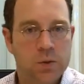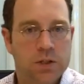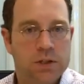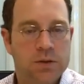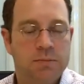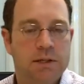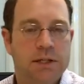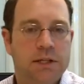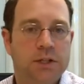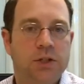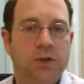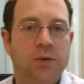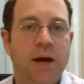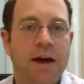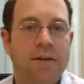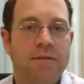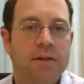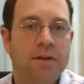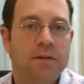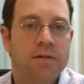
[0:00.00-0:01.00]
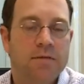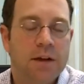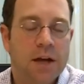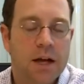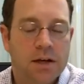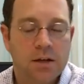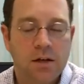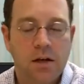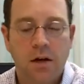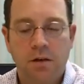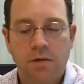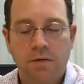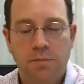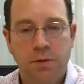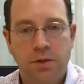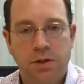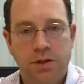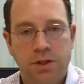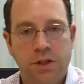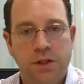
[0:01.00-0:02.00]
which means you have the effect of
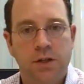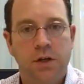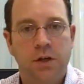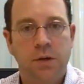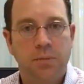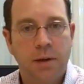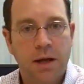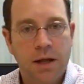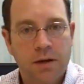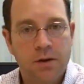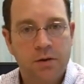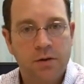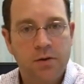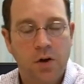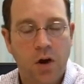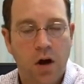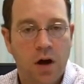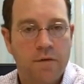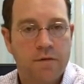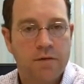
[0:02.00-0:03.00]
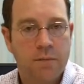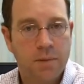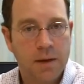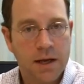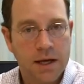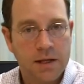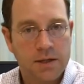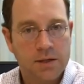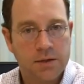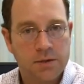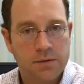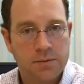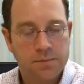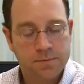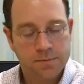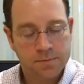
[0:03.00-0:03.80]
pushing your competitors off the page.